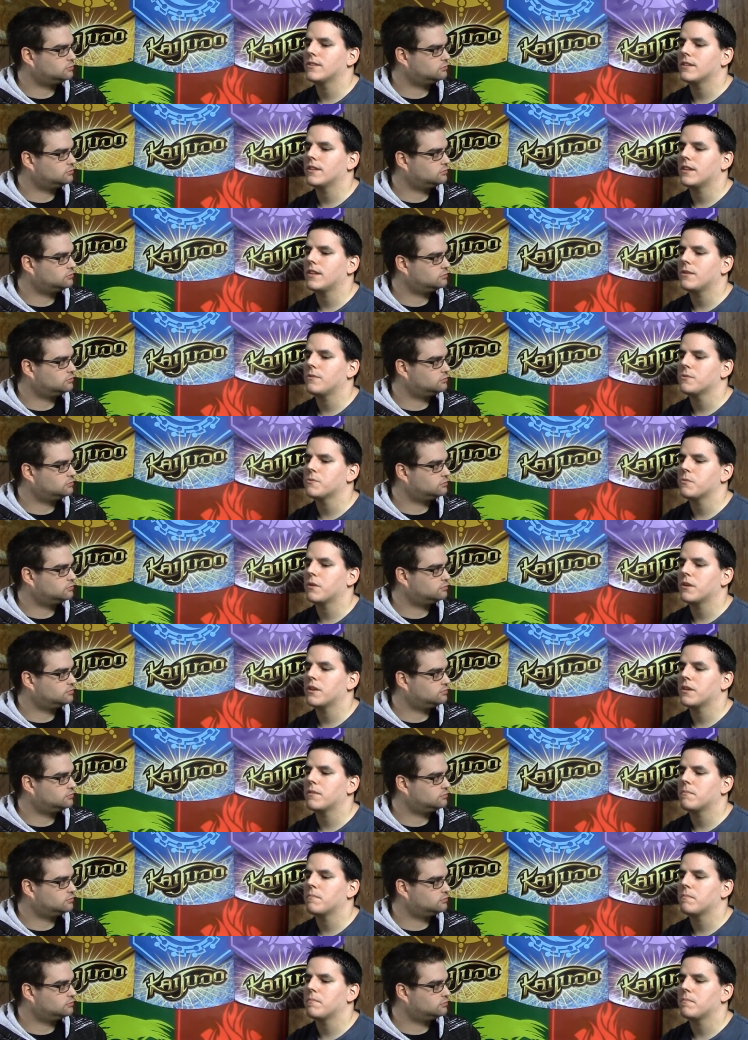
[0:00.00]
Speaker 1: he was
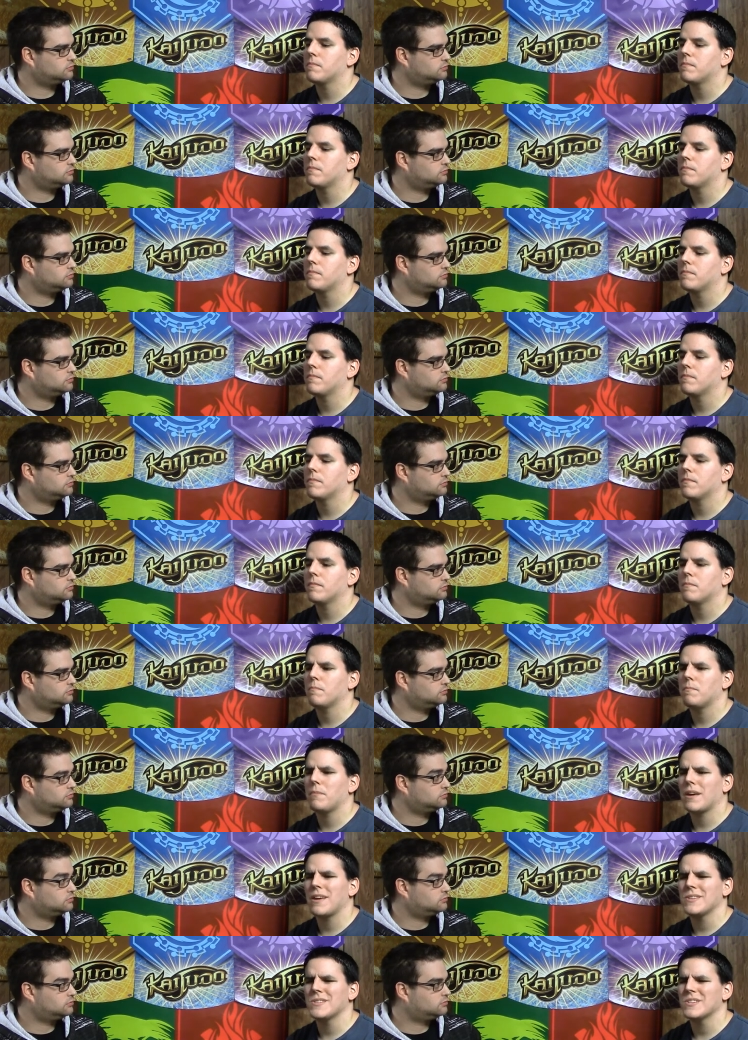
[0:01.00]
running
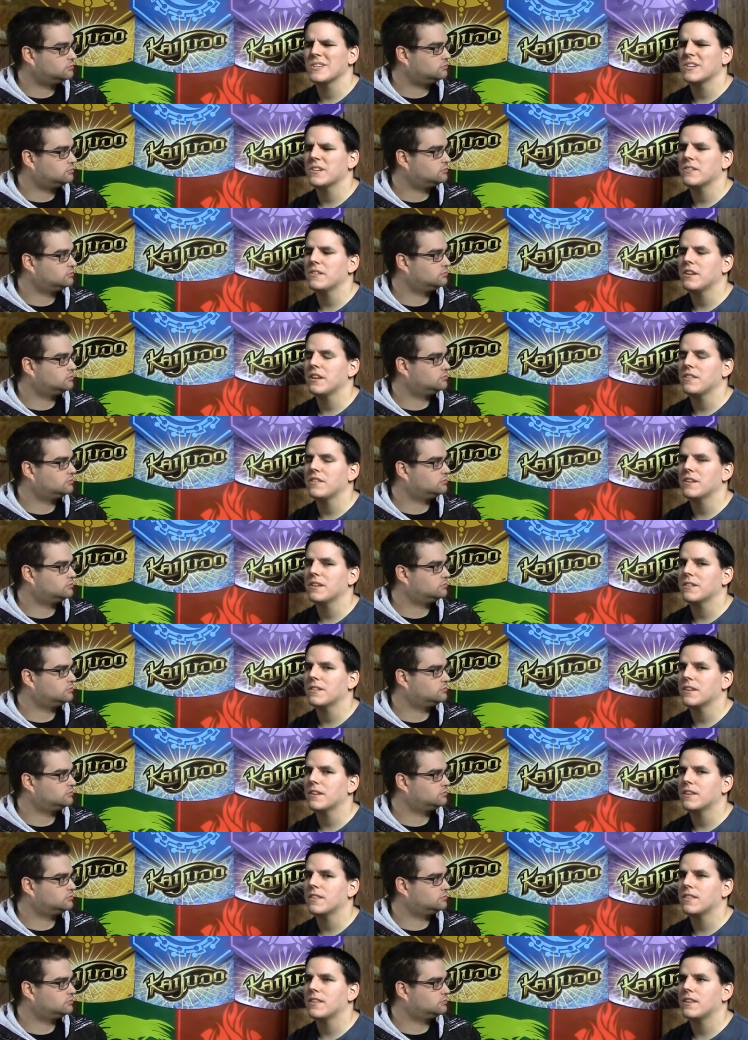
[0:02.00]
basically, I think
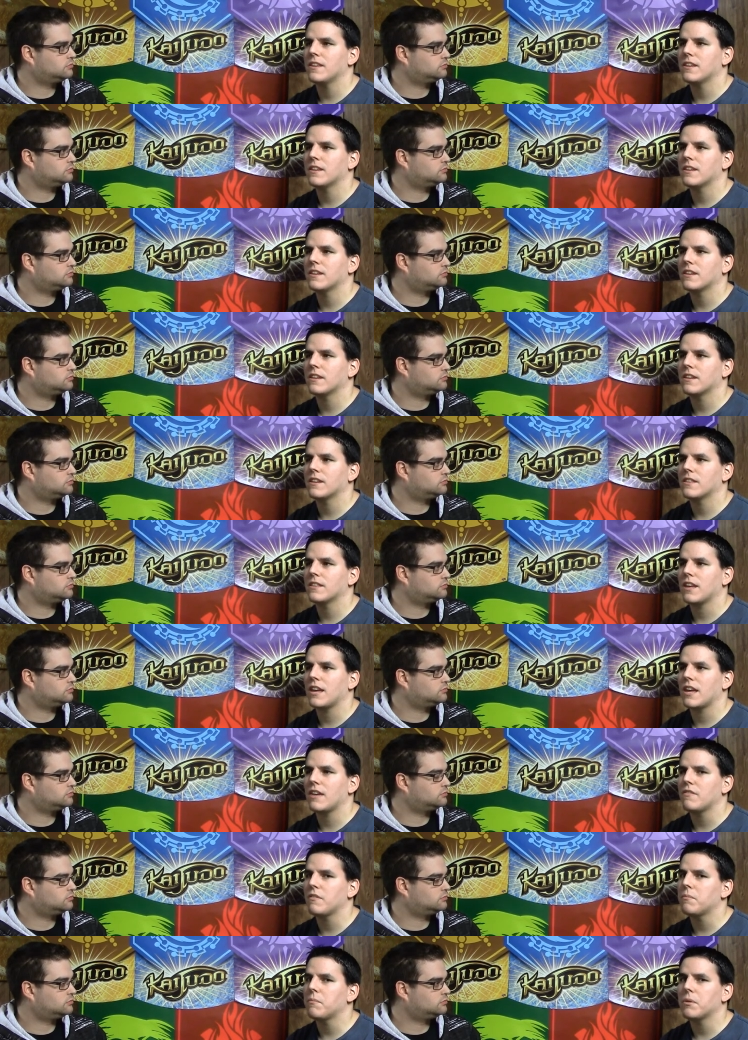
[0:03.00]
like the uh, the
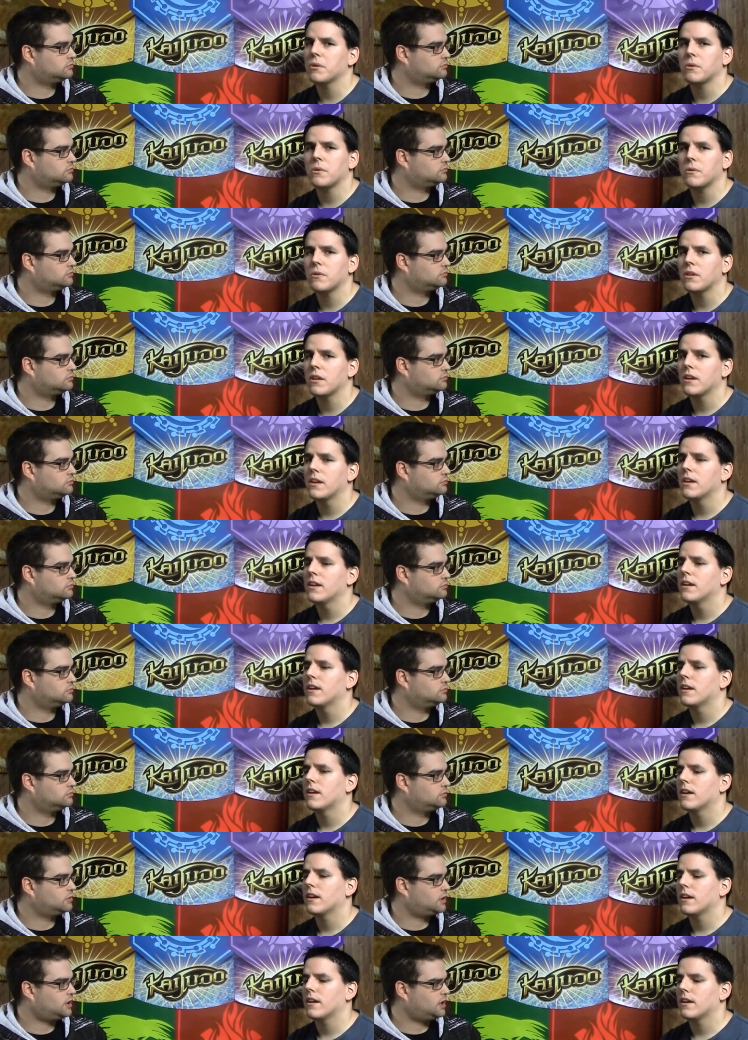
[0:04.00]
Haven build.
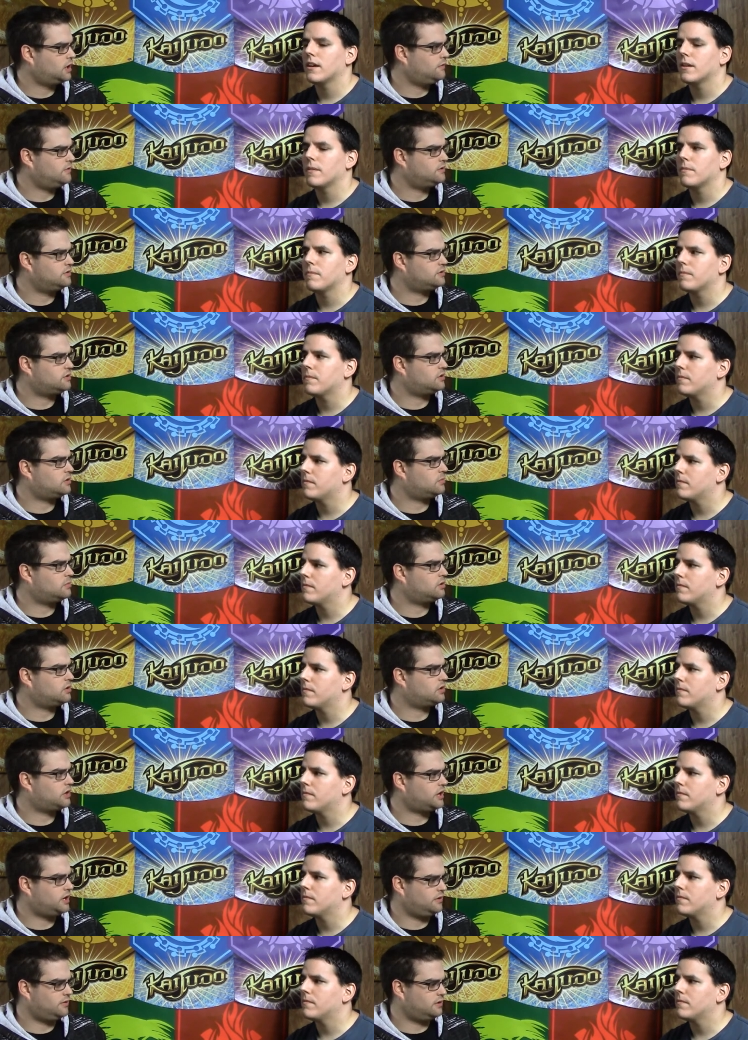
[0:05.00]
Um, Haven
Speaker 2: Turbo or
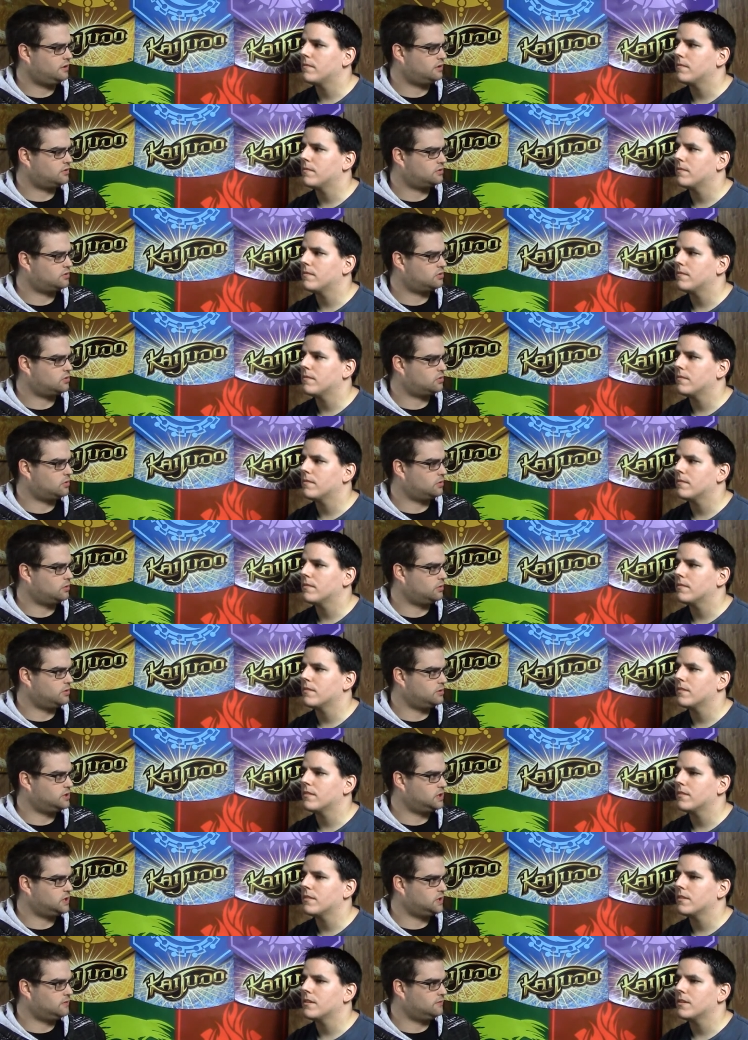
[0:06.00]
Haven Control? There's
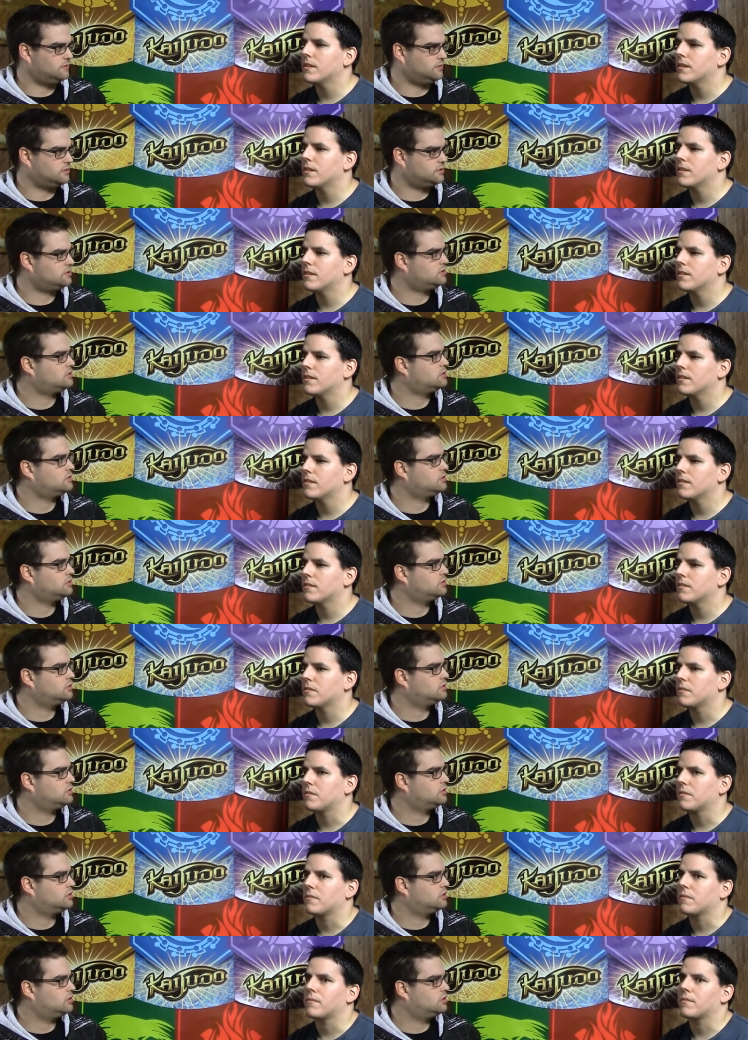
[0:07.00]
a difference.
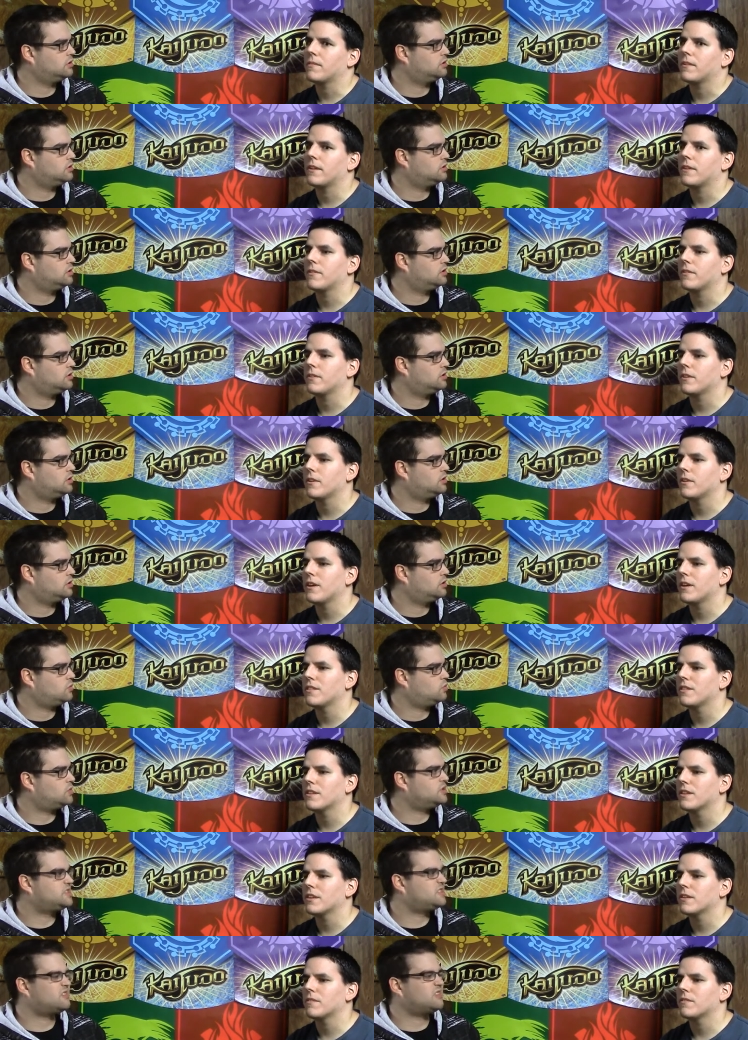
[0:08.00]
Speaker 1: I don't know. I think
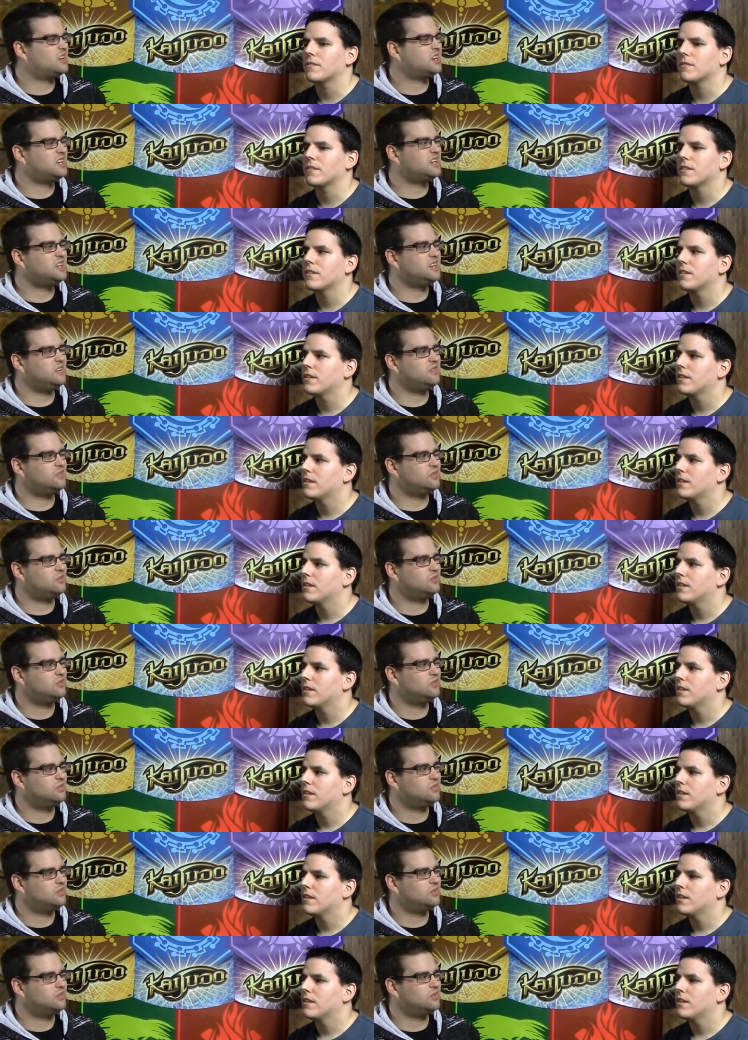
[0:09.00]
was it, it running Kivu? Um,